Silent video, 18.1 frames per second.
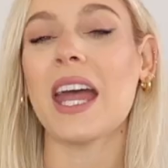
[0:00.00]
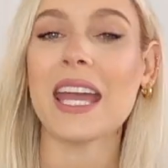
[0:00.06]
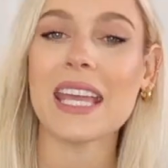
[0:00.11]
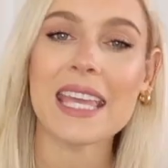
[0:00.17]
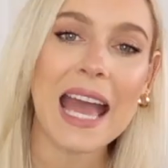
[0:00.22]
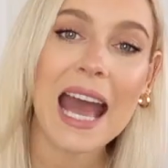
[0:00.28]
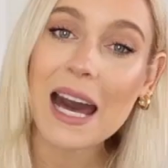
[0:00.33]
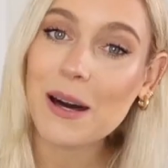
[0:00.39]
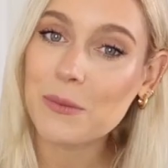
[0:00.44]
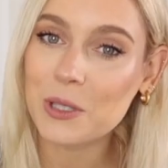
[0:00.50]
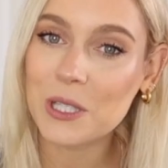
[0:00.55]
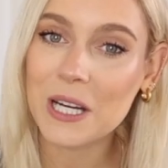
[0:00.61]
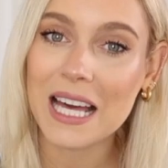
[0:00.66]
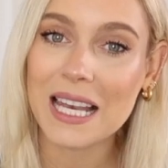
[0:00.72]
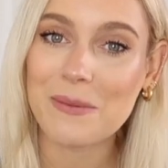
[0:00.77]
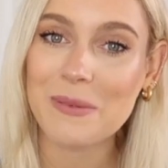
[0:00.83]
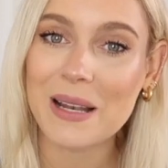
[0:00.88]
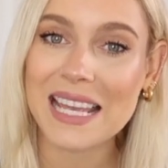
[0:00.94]
a camel
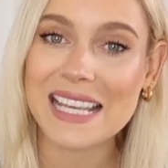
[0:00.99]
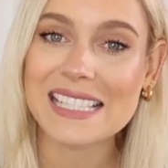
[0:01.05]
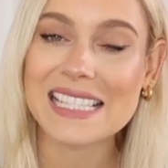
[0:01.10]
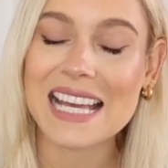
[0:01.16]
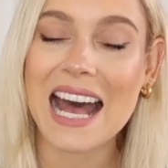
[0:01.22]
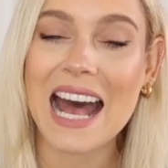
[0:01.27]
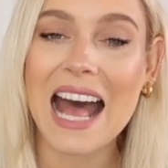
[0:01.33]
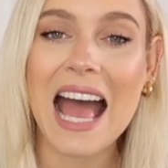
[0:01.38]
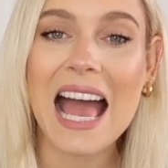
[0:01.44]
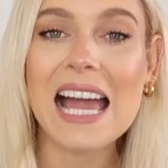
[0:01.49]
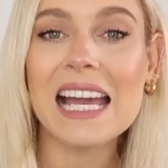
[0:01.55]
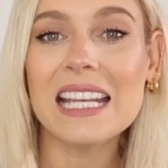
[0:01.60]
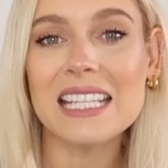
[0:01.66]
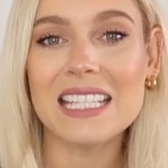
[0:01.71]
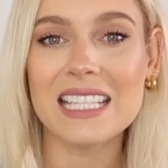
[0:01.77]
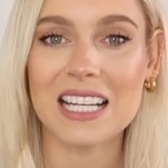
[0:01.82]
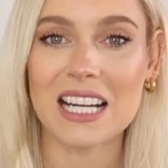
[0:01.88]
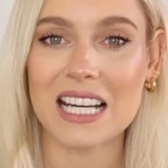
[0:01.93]
colour blazer,
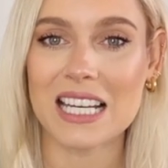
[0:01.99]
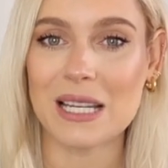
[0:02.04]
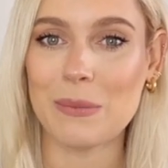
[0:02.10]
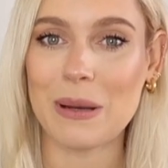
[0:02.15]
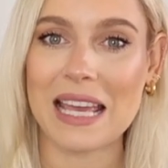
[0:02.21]
any colour